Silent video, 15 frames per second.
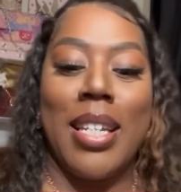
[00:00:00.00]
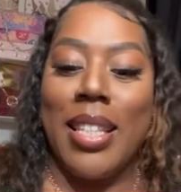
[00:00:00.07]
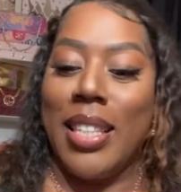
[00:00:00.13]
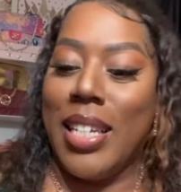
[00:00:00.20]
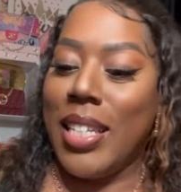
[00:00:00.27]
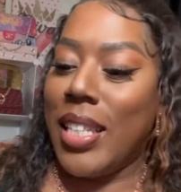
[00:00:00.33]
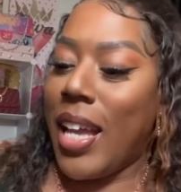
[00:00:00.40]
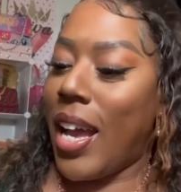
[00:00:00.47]

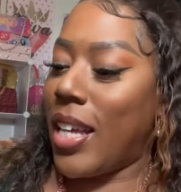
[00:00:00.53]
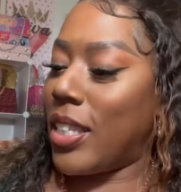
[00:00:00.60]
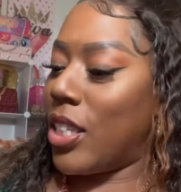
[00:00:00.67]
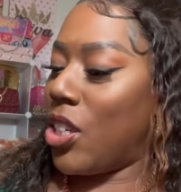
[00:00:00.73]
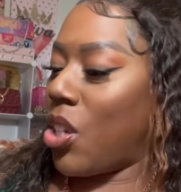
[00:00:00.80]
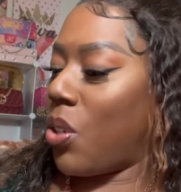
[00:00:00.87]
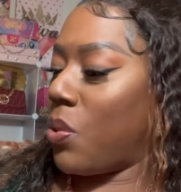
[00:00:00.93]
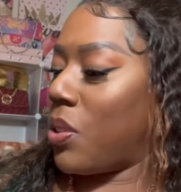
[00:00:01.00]
this has
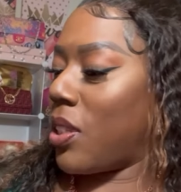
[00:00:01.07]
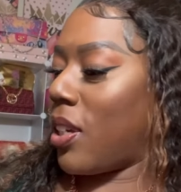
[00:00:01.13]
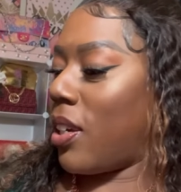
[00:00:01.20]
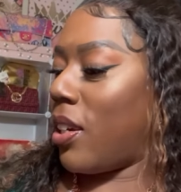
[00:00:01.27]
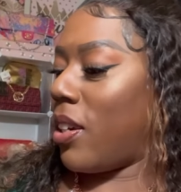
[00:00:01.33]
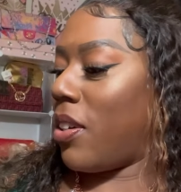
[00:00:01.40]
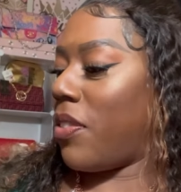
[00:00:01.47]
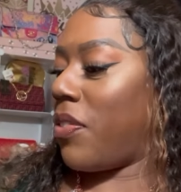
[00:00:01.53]
notes
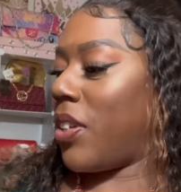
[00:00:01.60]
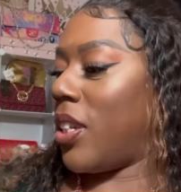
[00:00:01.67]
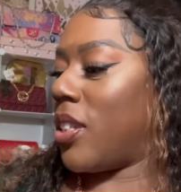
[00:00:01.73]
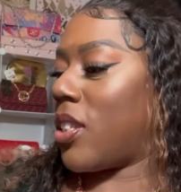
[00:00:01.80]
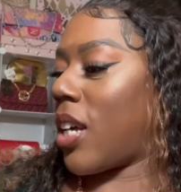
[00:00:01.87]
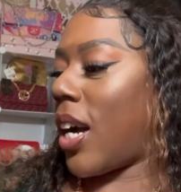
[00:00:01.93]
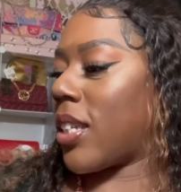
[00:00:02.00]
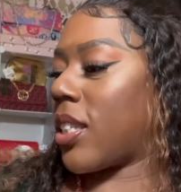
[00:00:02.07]
of
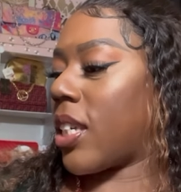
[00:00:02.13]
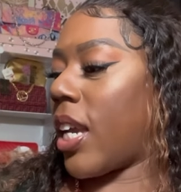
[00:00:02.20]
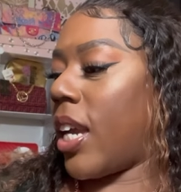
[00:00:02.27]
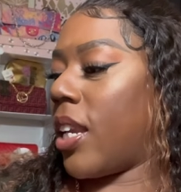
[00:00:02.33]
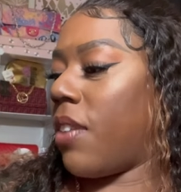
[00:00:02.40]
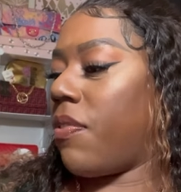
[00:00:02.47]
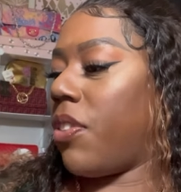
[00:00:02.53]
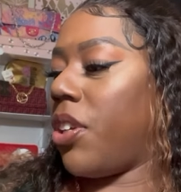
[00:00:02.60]

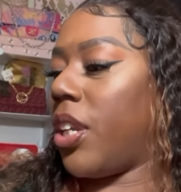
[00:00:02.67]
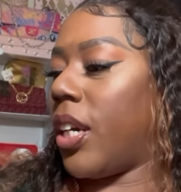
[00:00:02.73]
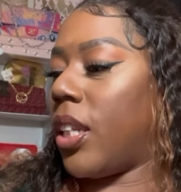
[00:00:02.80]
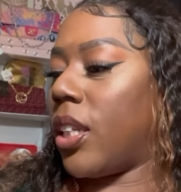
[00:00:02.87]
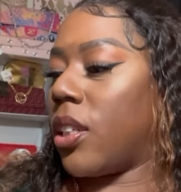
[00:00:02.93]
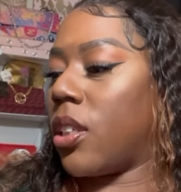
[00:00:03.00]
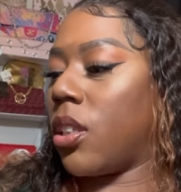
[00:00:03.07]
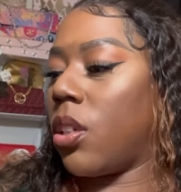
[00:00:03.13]
intoxicating
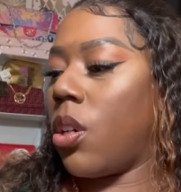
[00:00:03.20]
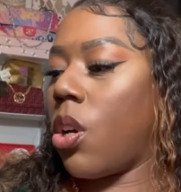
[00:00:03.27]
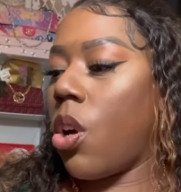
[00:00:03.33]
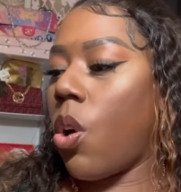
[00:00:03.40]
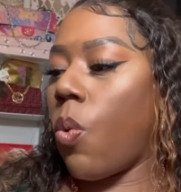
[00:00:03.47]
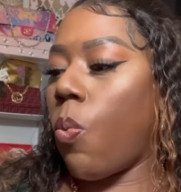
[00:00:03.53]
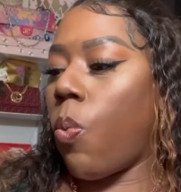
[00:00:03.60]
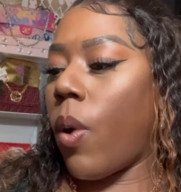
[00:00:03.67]
vanilla,
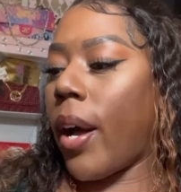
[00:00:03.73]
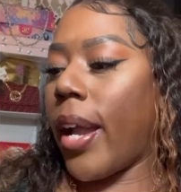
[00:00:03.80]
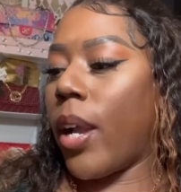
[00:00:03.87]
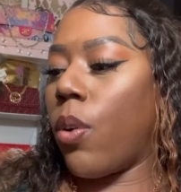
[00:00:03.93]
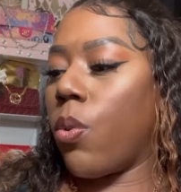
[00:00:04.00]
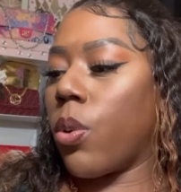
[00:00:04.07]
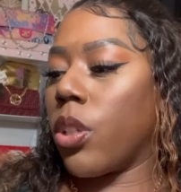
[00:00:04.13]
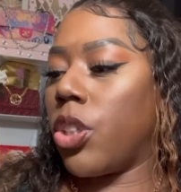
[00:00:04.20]
white
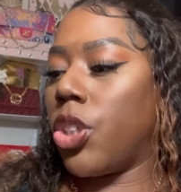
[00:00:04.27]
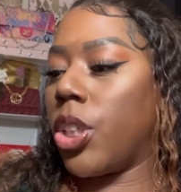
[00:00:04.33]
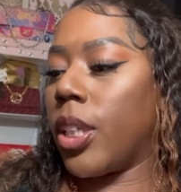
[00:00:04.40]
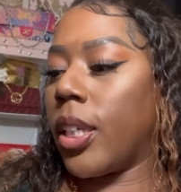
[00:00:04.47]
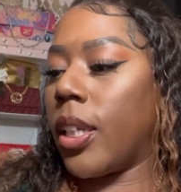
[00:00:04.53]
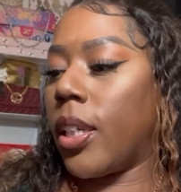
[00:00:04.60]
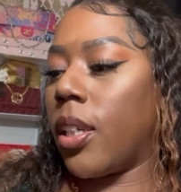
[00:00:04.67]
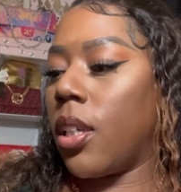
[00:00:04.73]

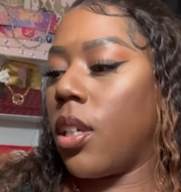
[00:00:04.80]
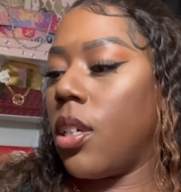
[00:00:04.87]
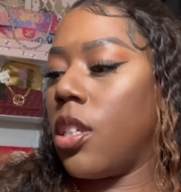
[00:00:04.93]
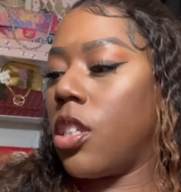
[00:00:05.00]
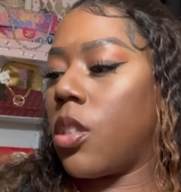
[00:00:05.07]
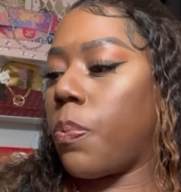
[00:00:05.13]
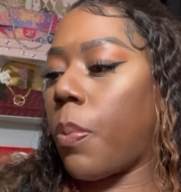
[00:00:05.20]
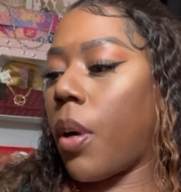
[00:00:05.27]
orchid,
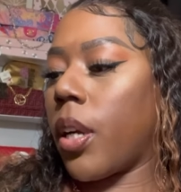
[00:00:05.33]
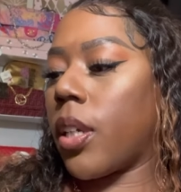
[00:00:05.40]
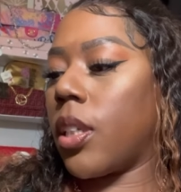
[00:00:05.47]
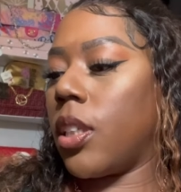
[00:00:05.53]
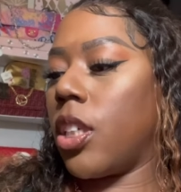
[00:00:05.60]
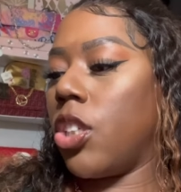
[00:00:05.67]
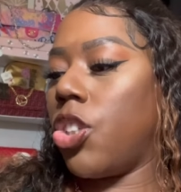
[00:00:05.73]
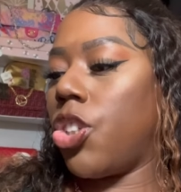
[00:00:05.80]

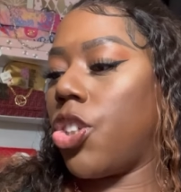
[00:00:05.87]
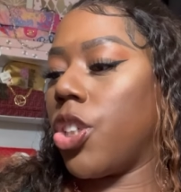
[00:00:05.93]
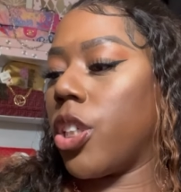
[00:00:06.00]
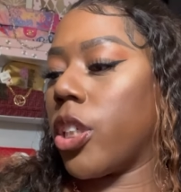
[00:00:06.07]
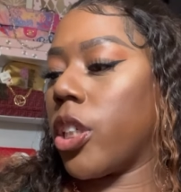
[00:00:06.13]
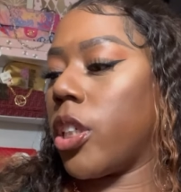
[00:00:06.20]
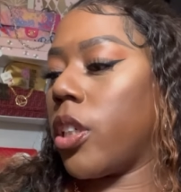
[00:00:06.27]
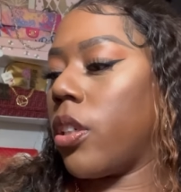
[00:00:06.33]
sparkling
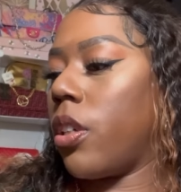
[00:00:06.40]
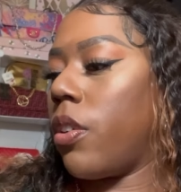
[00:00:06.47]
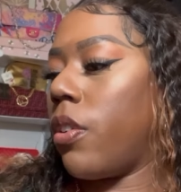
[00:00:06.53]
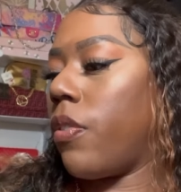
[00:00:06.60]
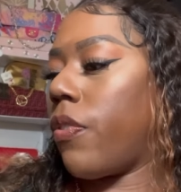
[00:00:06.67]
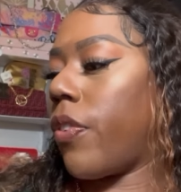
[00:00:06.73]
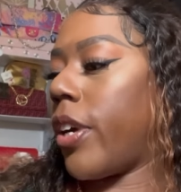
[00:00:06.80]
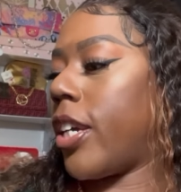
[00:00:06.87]
sugar,
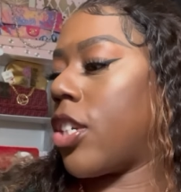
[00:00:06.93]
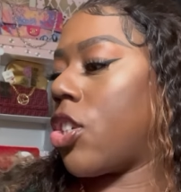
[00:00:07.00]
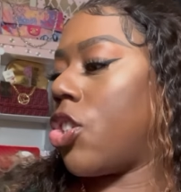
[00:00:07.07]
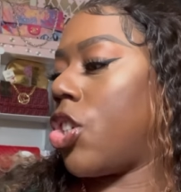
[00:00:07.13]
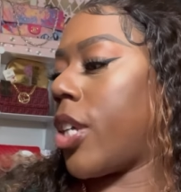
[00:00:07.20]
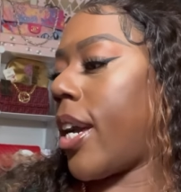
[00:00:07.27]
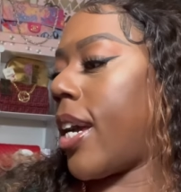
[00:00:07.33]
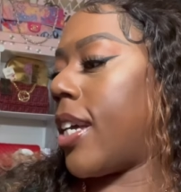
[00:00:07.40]
fresh
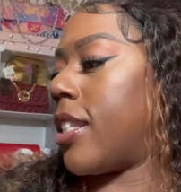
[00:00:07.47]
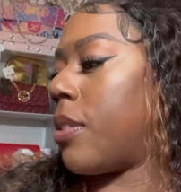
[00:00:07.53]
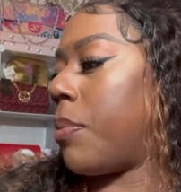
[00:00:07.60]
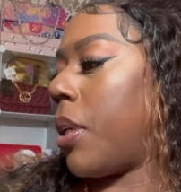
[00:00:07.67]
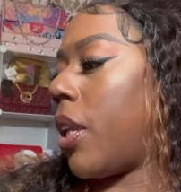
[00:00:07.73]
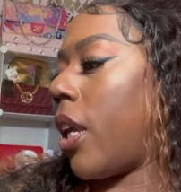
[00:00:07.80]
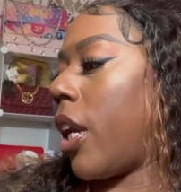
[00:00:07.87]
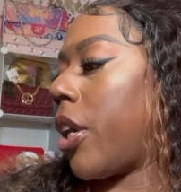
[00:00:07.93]

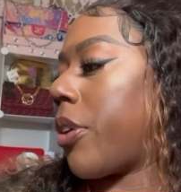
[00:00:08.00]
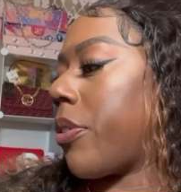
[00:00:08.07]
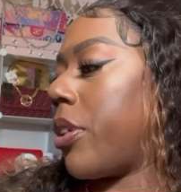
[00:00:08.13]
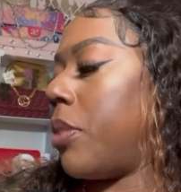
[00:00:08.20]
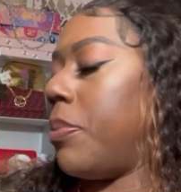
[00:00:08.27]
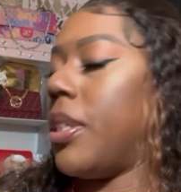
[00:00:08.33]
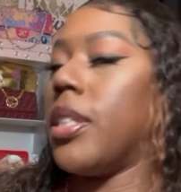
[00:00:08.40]
jasmine, and creamy